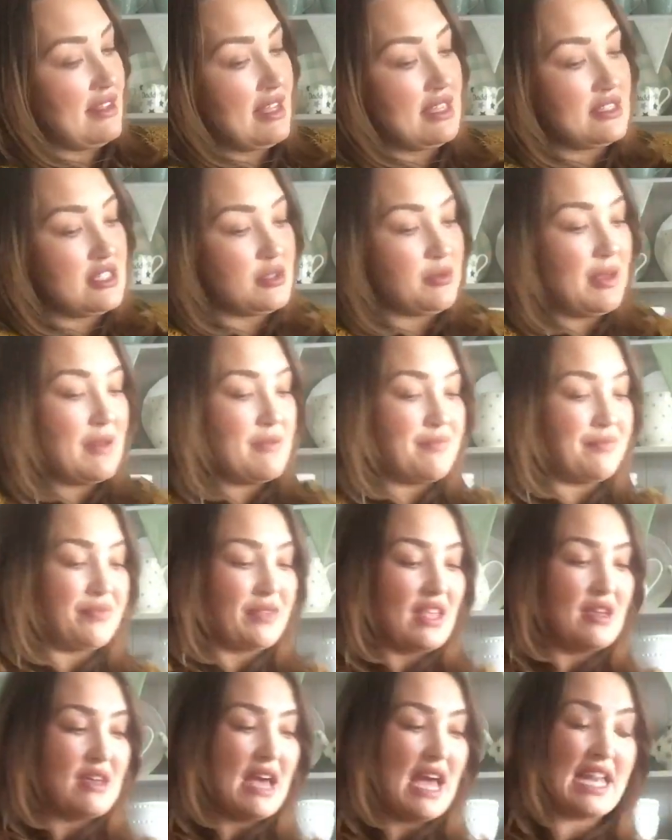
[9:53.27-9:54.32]
Add that to it,
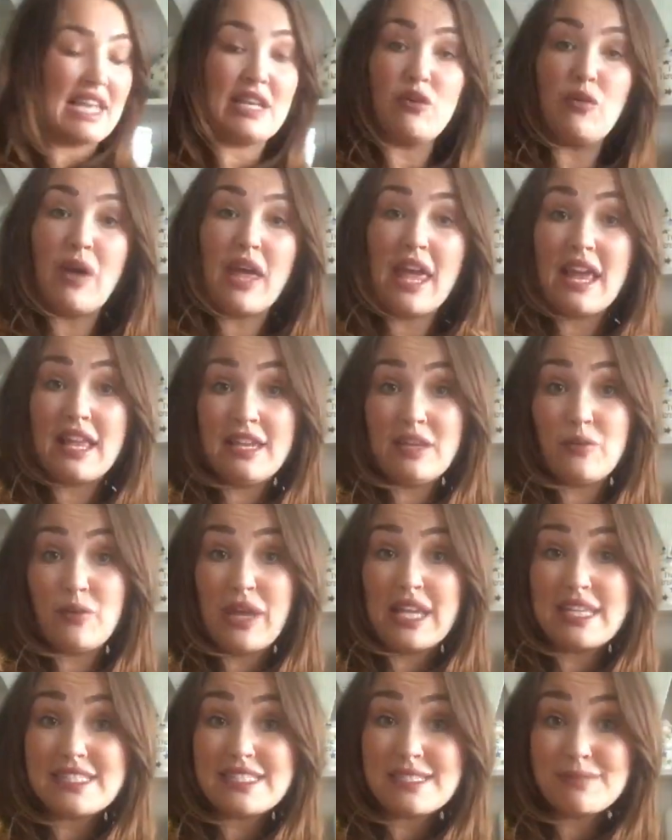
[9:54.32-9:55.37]
add little, little
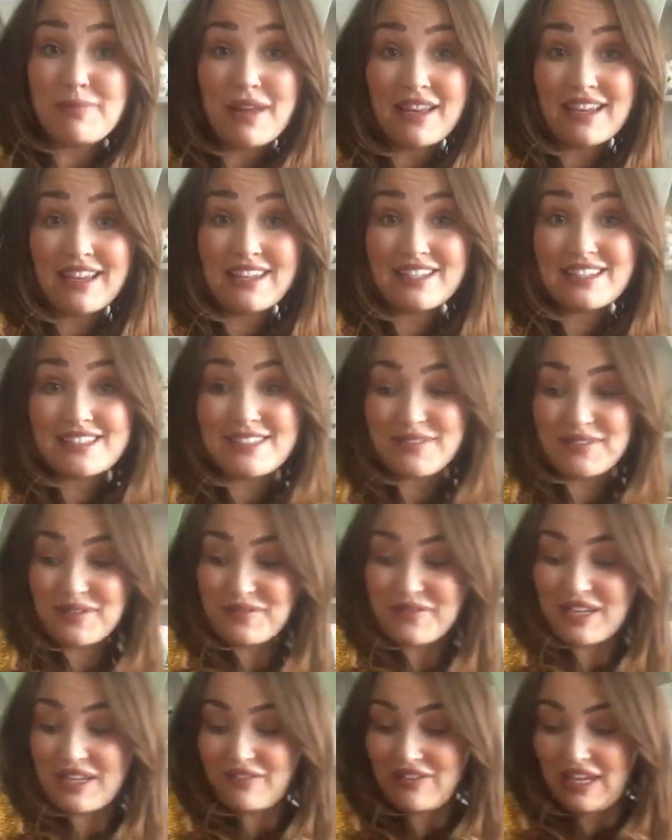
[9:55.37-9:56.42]
Easter bunnies, it
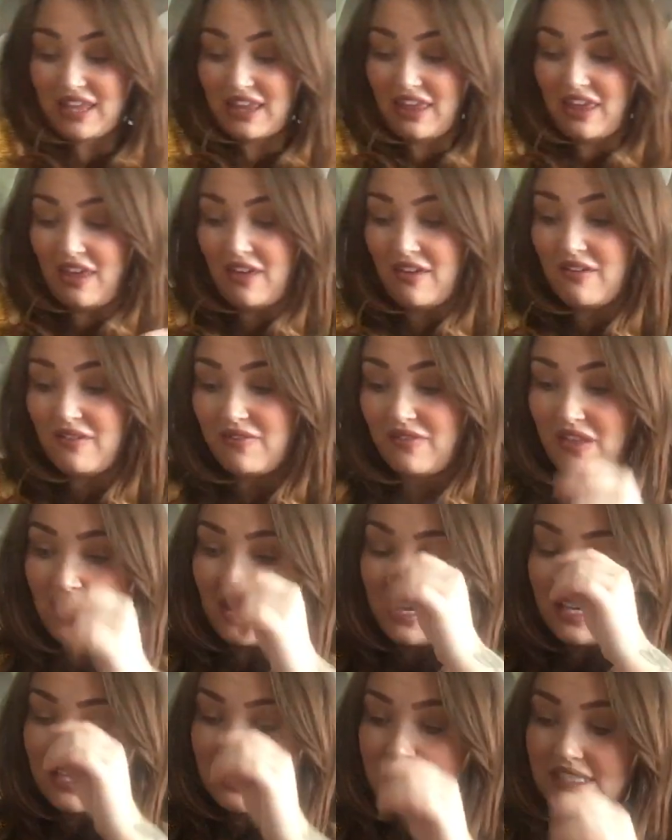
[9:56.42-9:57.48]
look really, really cute.
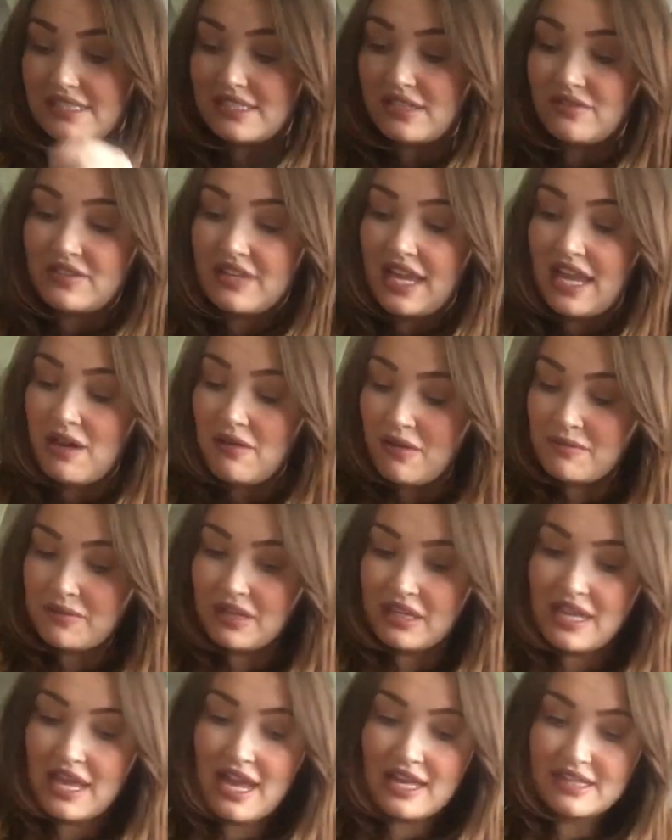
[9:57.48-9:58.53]
So now I'm
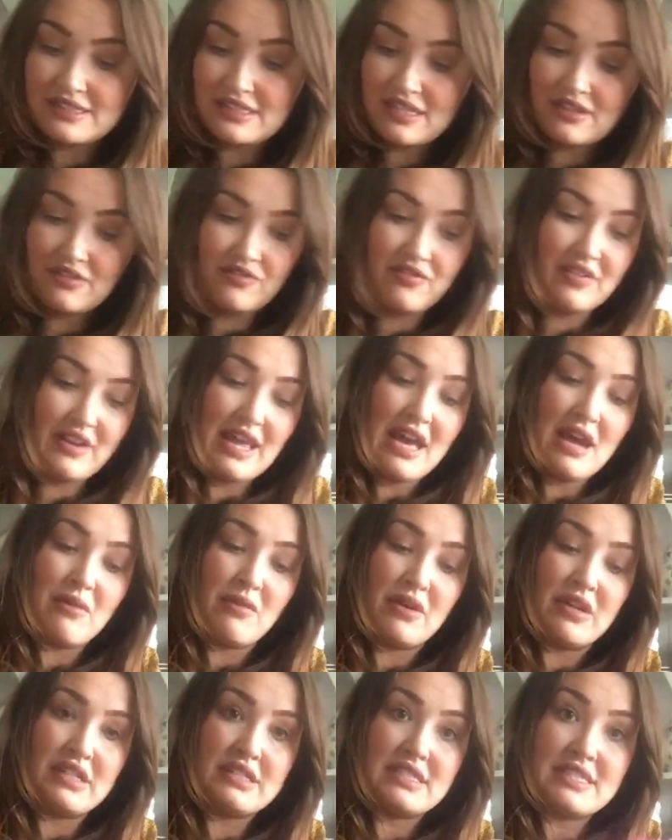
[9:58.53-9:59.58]
gonna add the
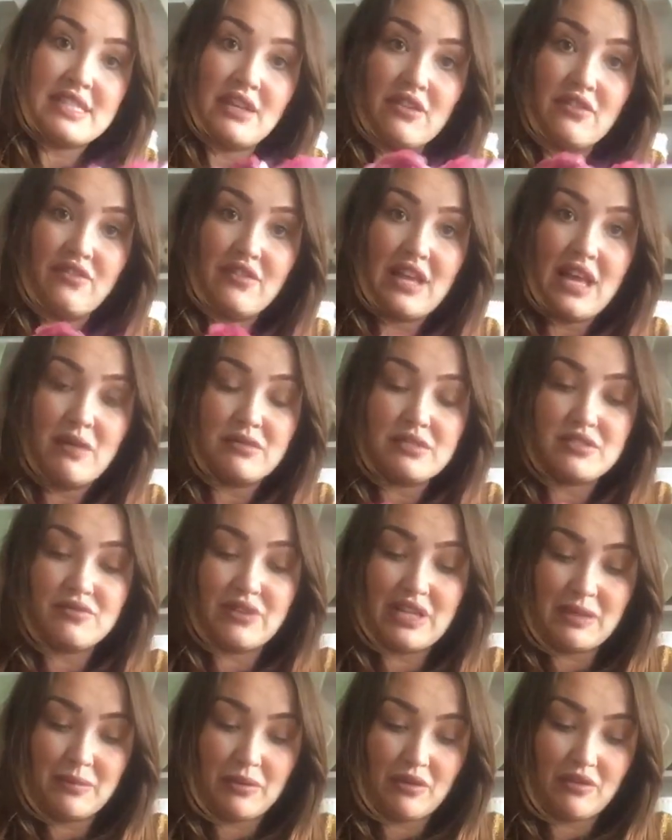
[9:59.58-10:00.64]
flowers. Now the flowers are
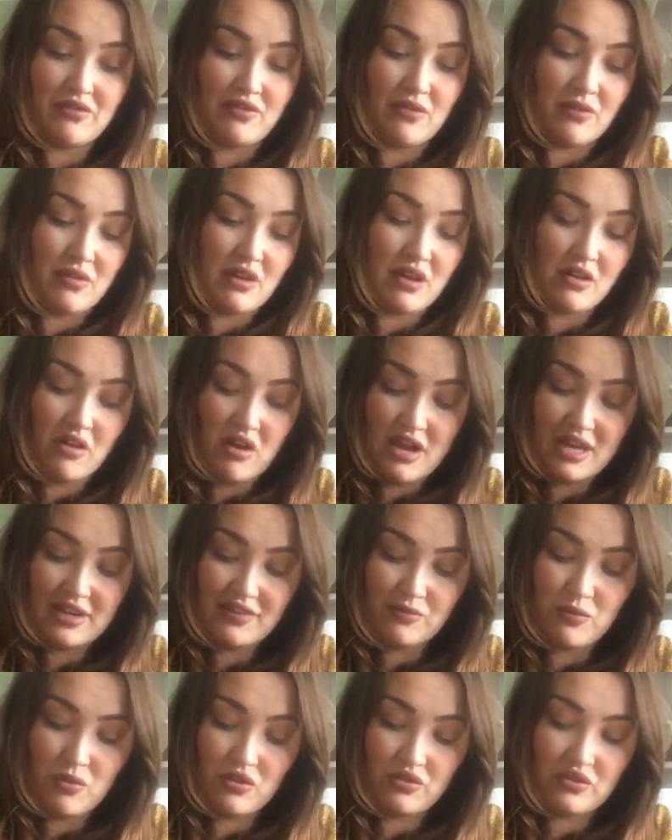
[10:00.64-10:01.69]
really beautiful and I kind
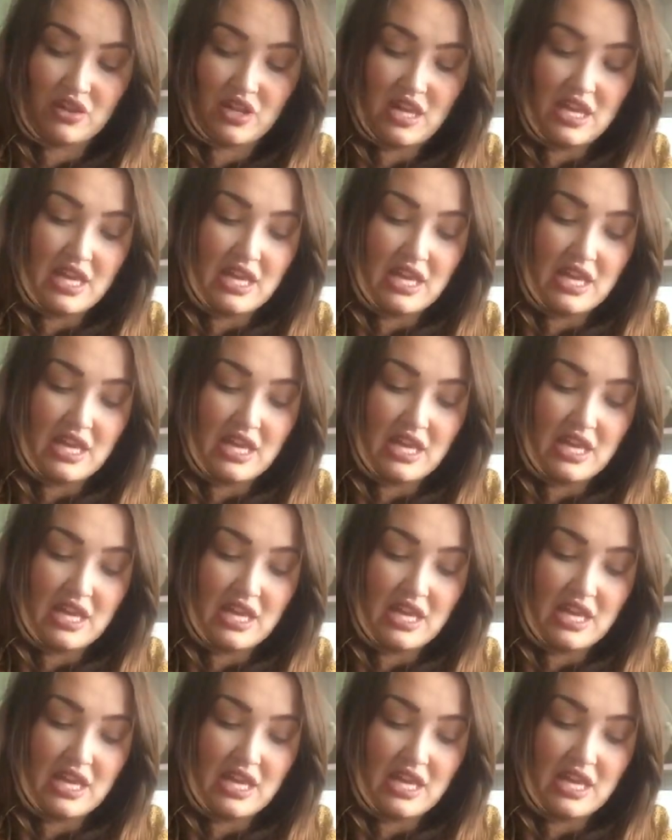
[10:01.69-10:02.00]
of want